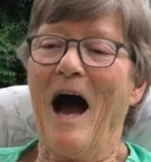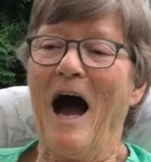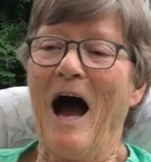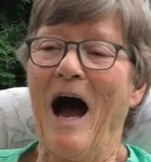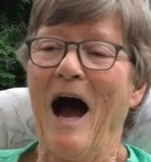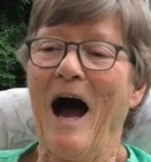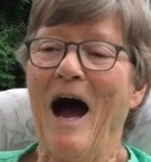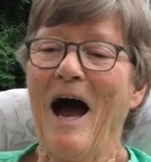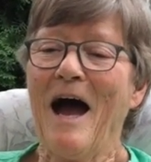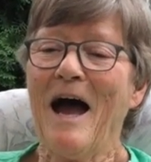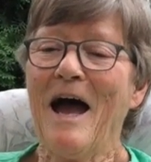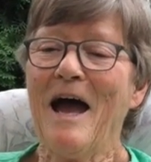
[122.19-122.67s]

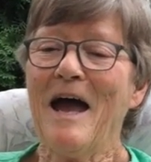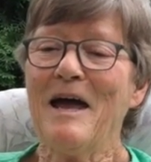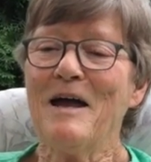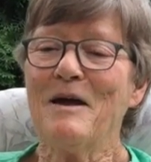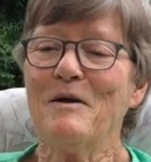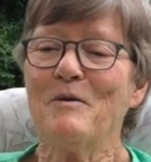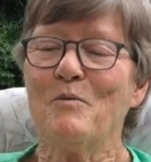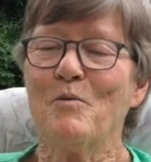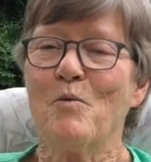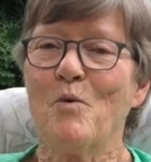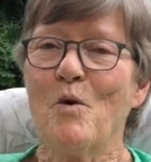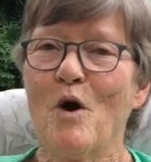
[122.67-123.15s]
I
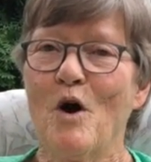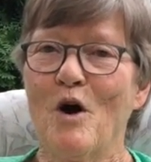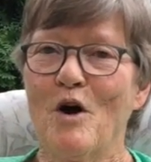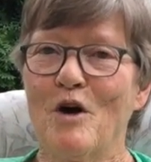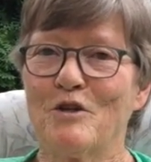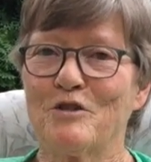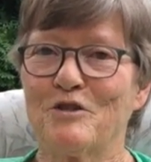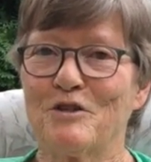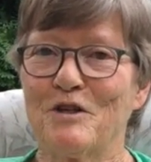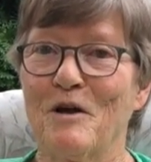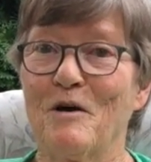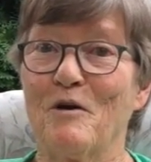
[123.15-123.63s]

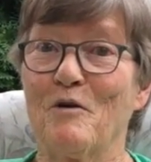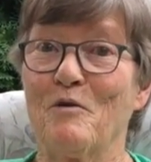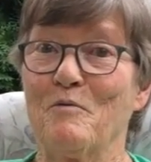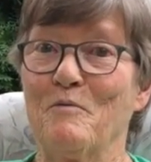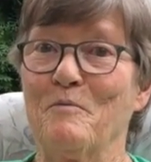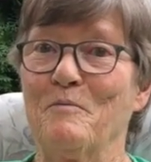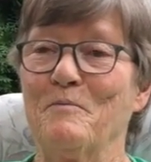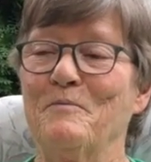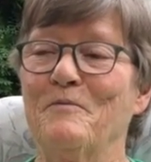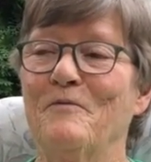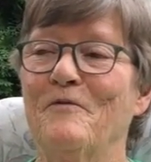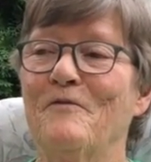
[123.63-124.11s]
was
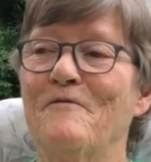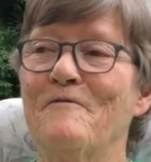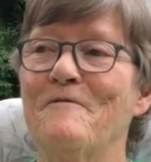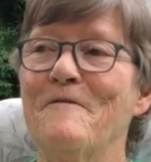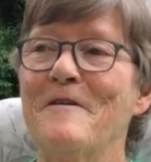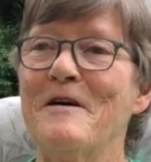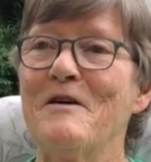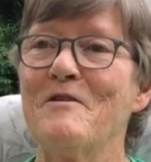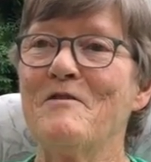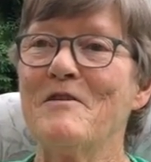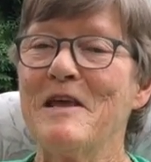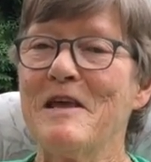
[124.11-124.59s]

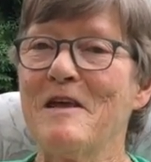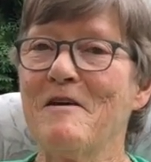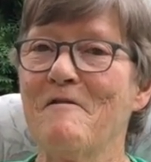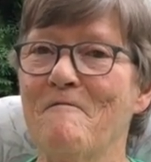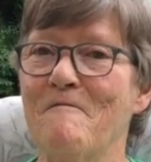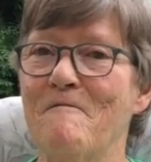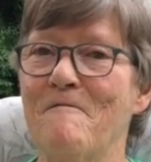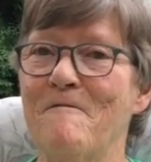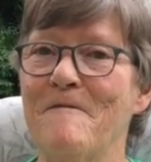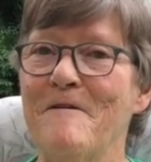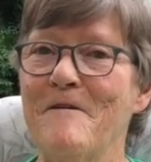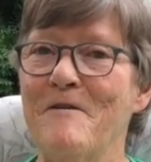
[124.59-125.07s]
very,
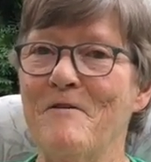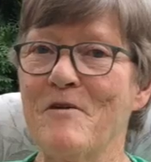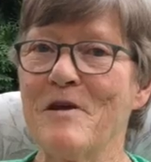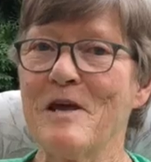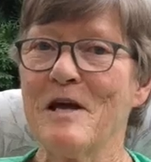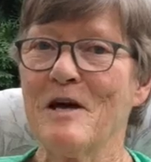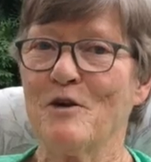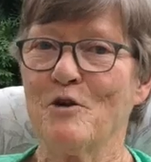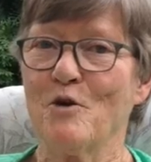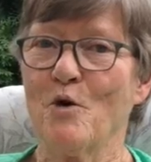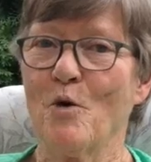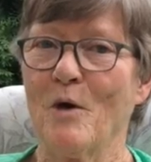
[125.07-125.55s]
very
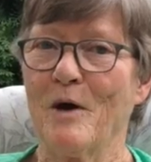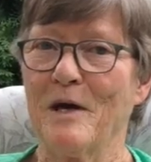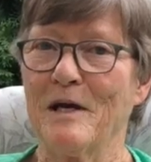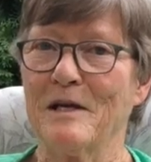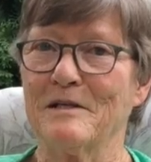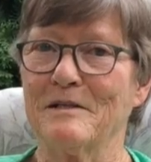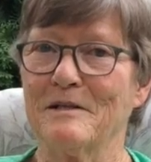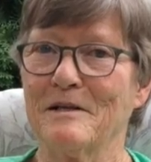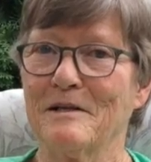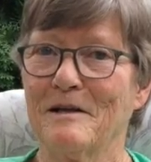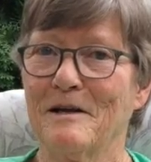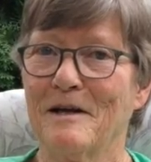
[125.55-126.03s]
annoyed.
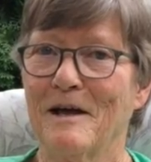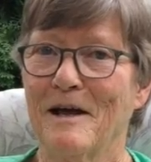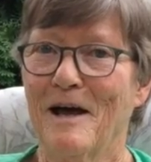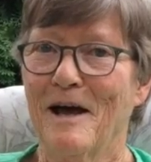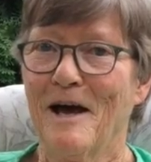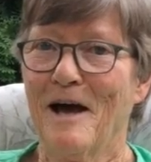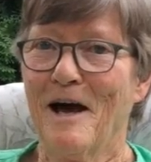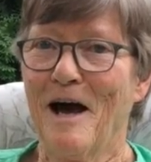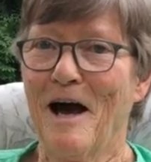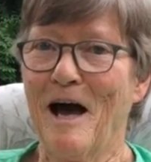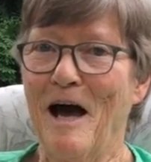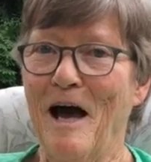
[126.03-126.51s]

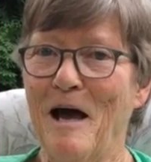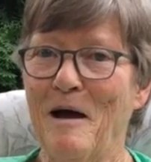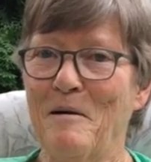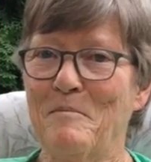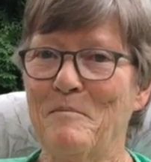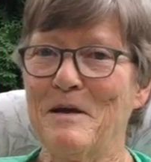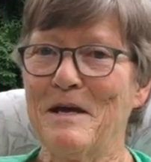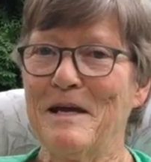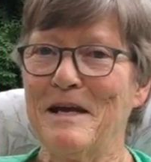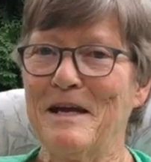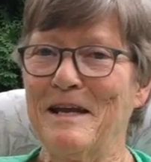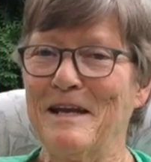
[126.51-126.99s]
I
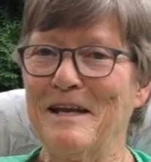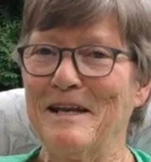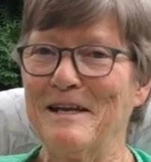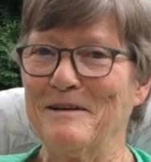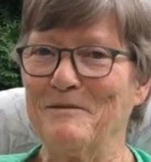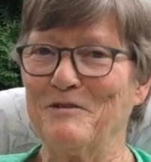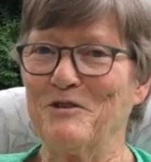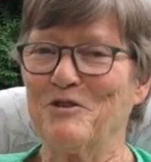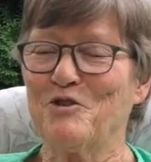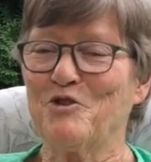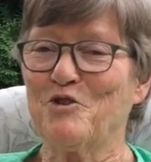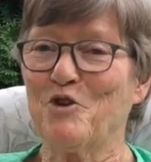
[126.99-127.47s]

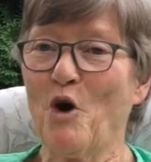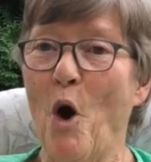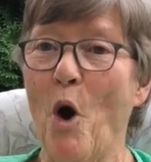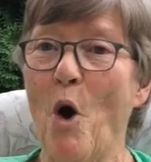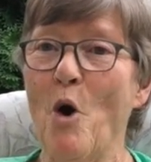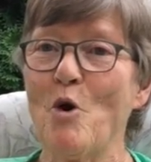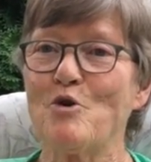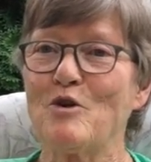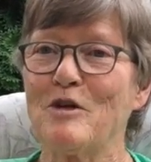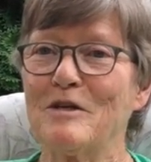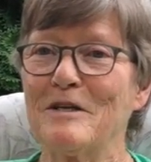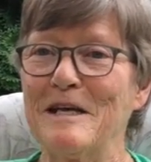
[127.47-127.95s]
mean,
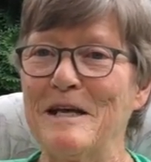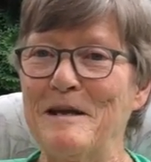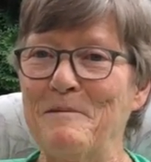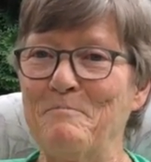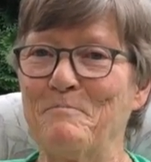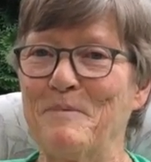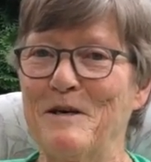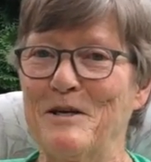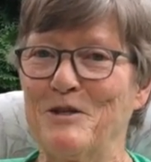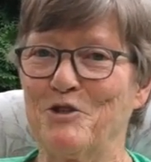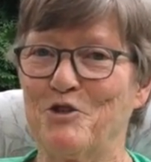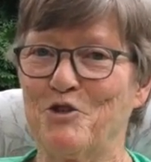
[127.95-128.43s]
totally
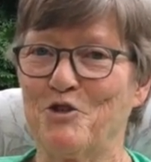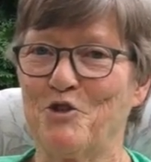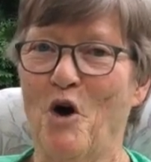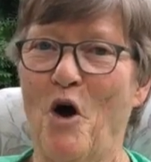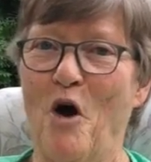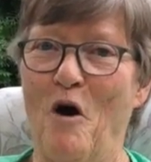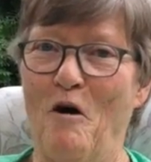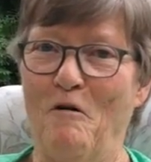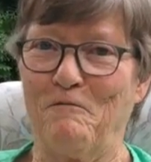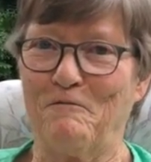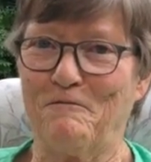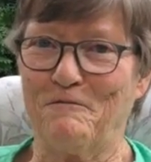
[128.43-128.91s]
pissed off.